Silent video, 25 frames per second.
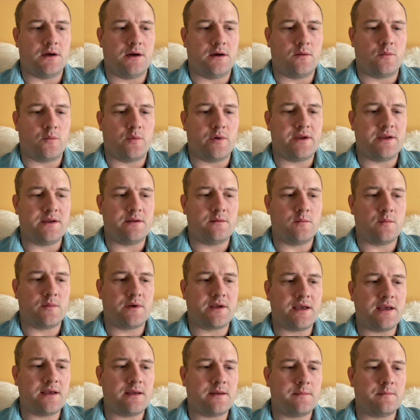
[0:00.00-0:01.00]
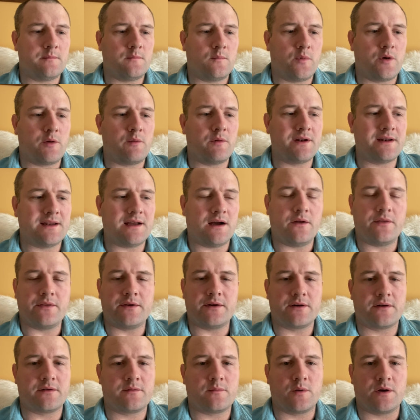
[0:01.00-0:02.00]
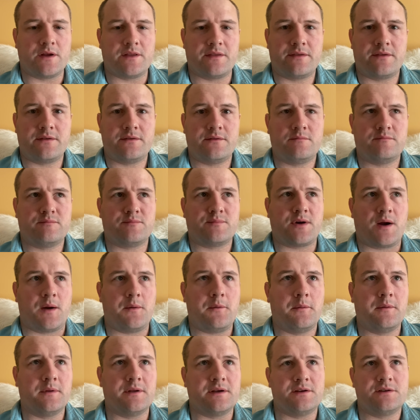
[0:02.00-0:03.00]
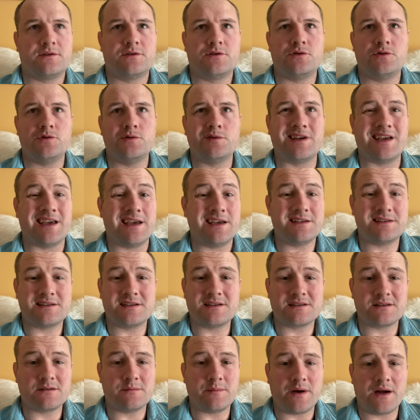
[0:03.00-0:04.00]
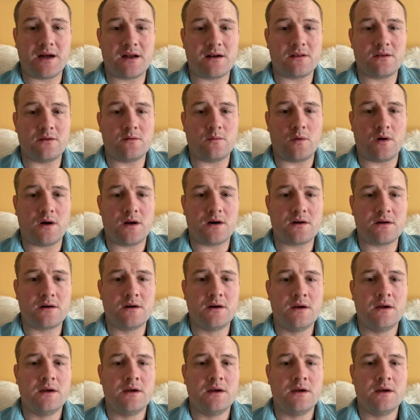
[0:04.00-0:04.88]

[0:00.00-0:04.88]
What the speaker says: We went down there with probably 2 cases of bottled water,